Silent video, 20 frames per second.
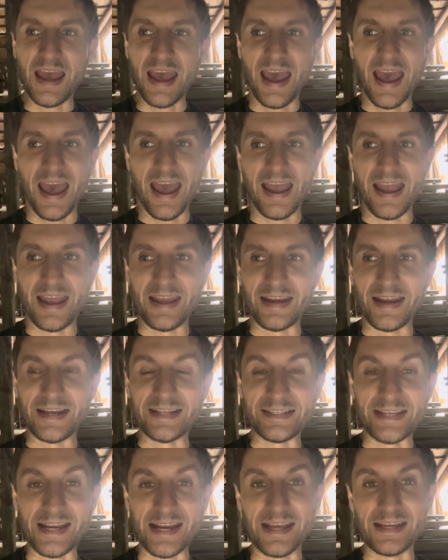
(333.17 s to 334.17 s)
And I
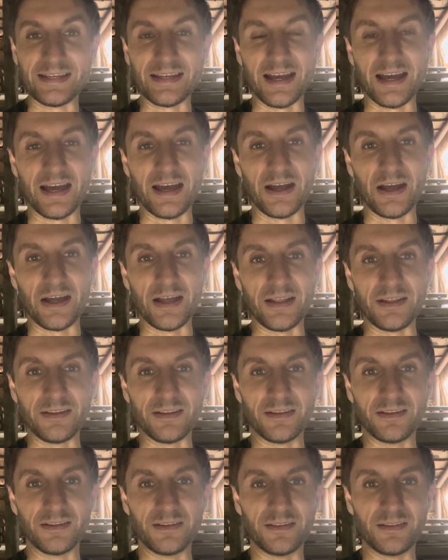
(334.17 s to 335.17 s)
did it. Uh,
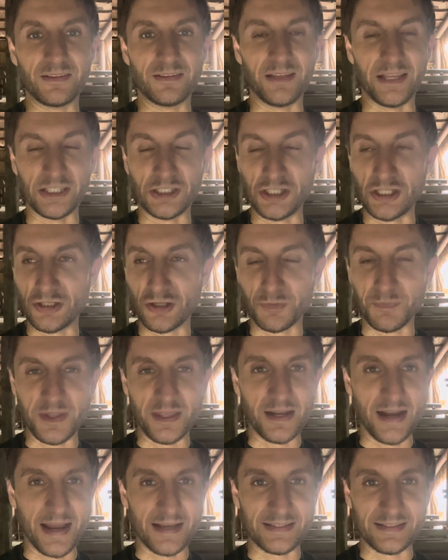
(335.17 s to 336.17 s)
like she took me
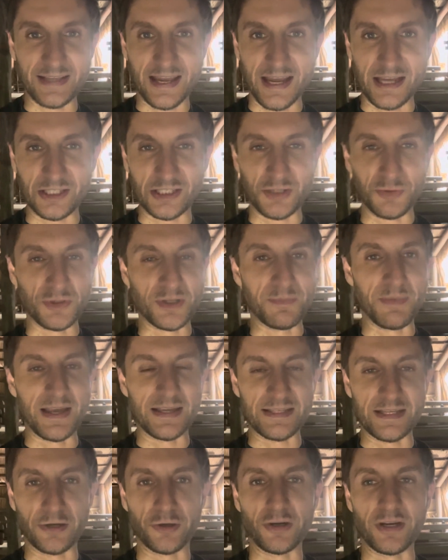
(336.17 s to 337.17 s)
the next day. She was
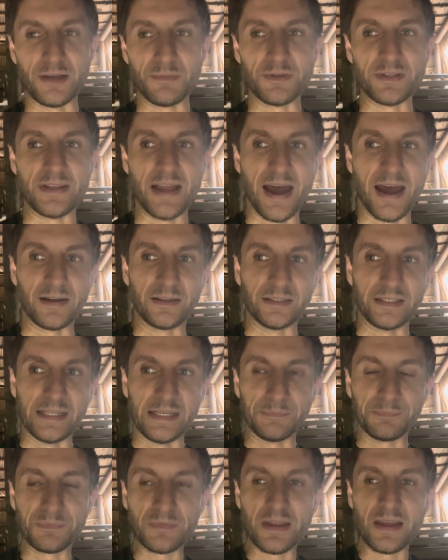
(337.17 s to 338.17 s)
amazing. Her name's
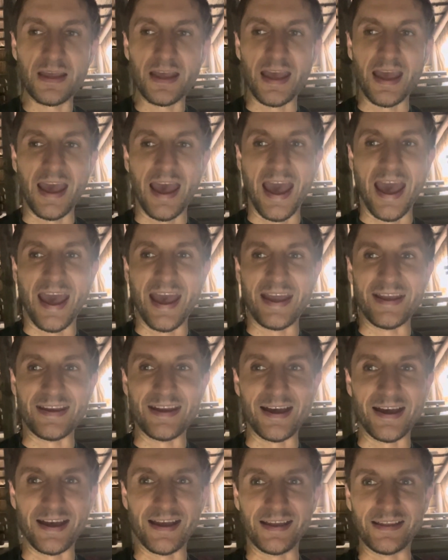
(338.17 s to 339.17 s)
Natalie, and
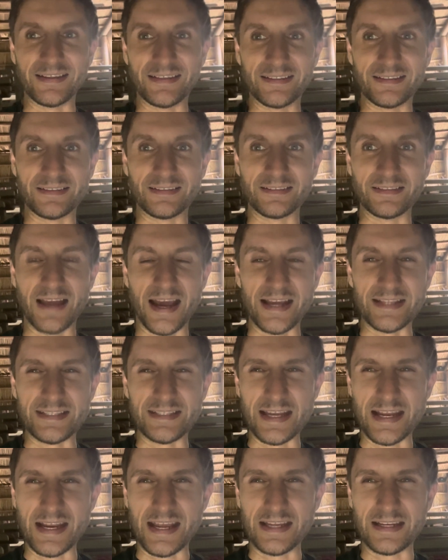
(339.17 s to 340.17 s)
uh, I
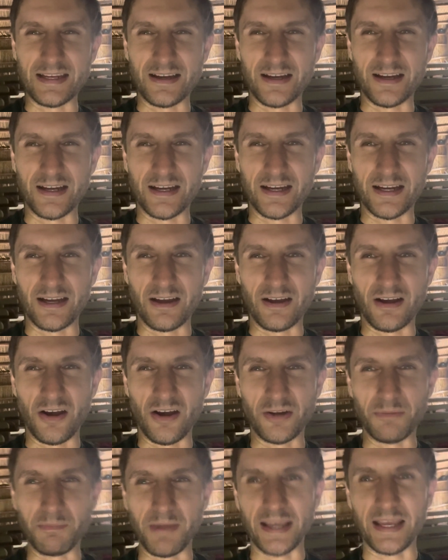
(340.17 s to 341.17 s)
did it uh,
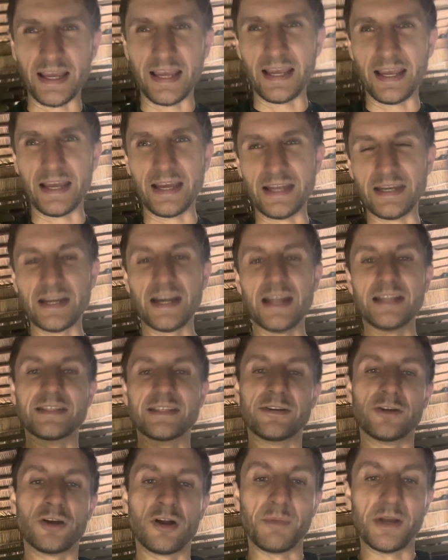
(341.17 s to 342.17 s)
on my hand and I
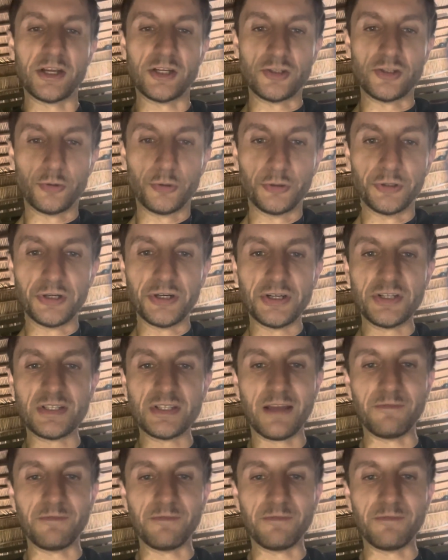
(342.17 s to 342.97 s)
did it on my shoulders.